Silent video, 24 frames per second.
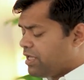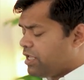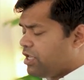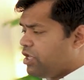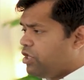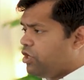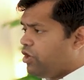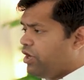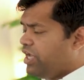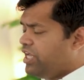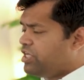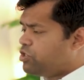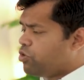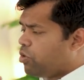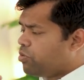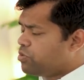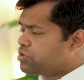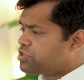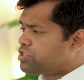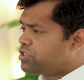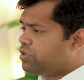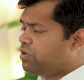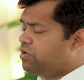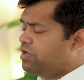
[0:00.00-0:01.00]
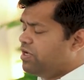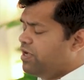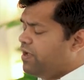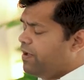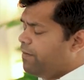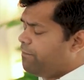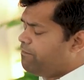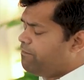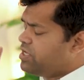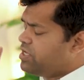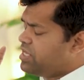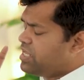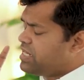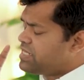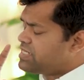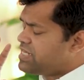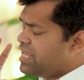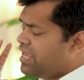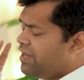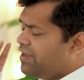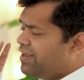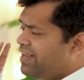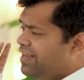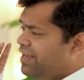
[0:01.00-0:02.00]
you know, it also it
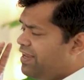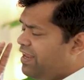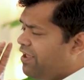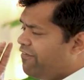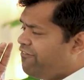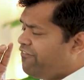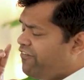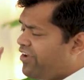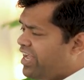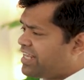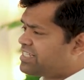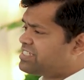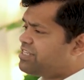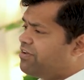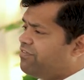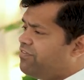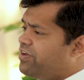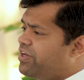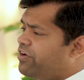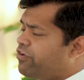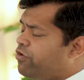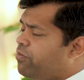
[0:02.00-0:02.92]
it effectively